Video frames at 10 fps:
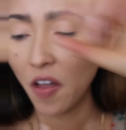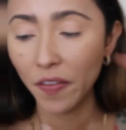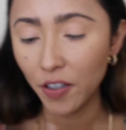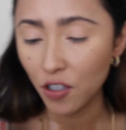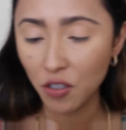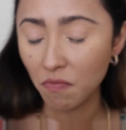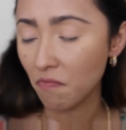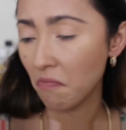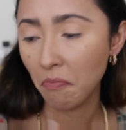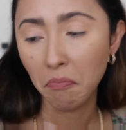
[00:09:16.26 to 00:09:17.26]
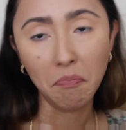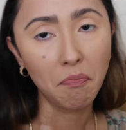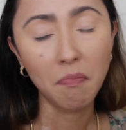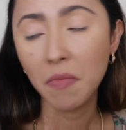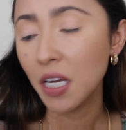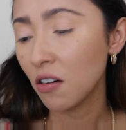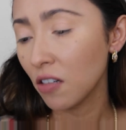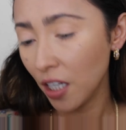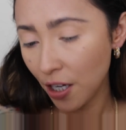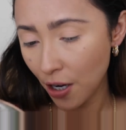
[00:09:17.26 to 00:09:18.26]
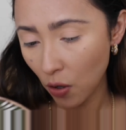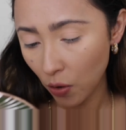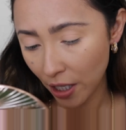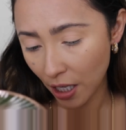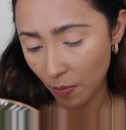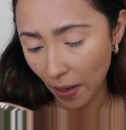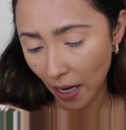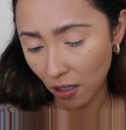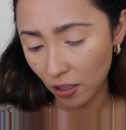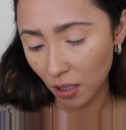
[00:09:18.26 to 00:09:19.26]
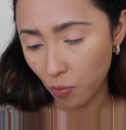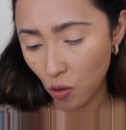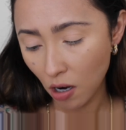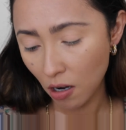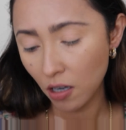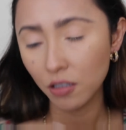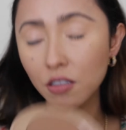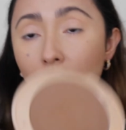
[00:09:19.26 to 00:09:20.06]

there's nearly no kickback on the product,